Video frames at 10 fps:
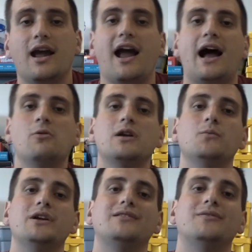How can
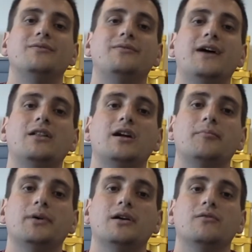we
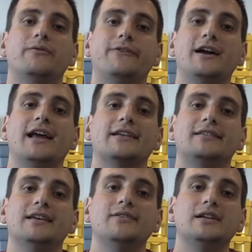develop fun
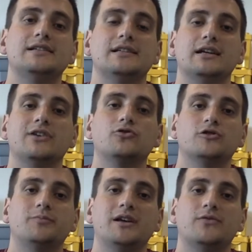activities and
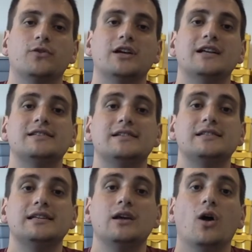interest-based for kids to
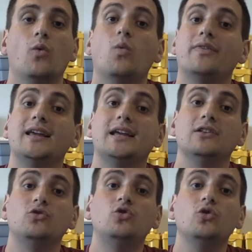see what they
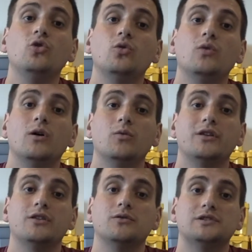can do
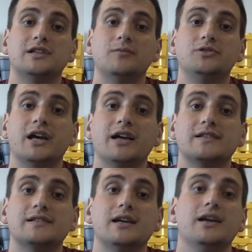with those
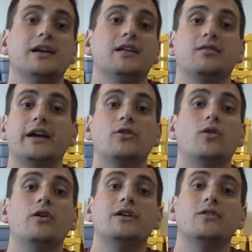subjects later
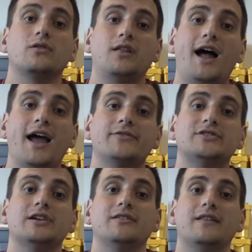on in their
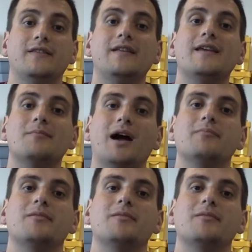lives that then they might